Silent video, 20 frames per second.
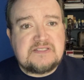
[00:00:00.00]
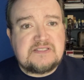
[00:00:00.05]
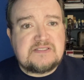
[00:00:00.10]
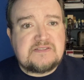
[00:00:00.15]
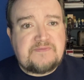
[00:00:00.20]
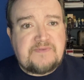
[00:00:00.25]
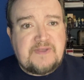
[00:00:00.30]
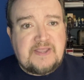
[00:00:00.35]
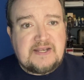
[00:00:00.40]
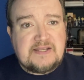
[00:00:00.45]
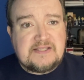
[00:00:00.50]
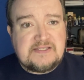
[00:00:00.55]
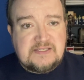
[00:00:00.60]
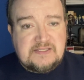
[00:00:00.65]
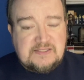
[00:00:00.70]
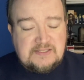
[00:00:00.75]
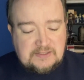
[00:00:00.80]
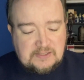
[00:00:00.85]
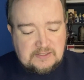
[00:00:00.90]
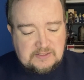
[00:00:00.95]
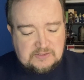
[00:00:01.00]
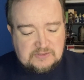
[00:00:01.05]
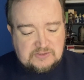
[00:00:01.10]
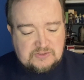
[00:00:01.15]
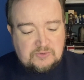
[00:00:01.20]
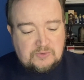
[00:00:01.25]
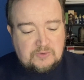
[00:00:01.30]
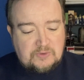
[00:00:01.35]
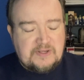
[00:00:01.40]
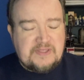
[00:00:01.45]
It's a fantasy
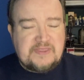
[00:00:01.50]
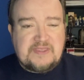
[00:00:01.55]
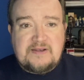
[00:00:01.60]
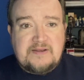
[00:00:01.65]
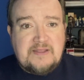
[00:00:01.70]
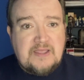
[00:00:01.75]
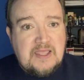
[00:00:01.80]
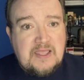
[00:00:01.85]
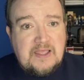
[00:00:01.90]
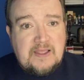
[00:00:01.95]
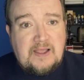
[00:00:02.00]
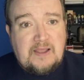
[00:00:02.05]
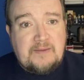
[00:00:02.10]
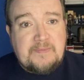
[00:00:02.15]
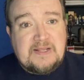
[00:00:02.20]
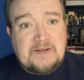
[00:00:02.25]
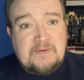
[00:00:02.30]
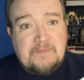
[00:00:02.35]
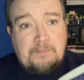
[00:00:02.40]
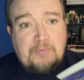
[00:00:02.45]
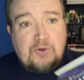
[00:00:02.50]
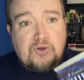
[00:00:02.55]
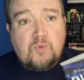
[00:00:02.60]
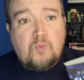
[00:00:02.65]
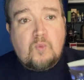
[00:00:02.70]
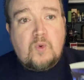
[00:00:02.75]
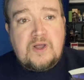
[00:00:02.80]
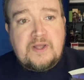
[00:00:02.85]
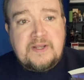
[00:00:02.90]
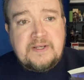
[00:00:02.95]
story that, I mean, book
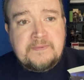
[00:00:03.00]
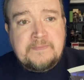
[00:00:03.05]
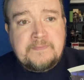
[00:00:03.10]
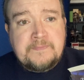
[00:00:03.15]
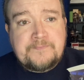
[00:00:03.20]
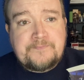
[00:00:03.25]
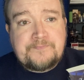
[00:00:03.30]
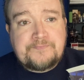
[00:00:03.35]
1,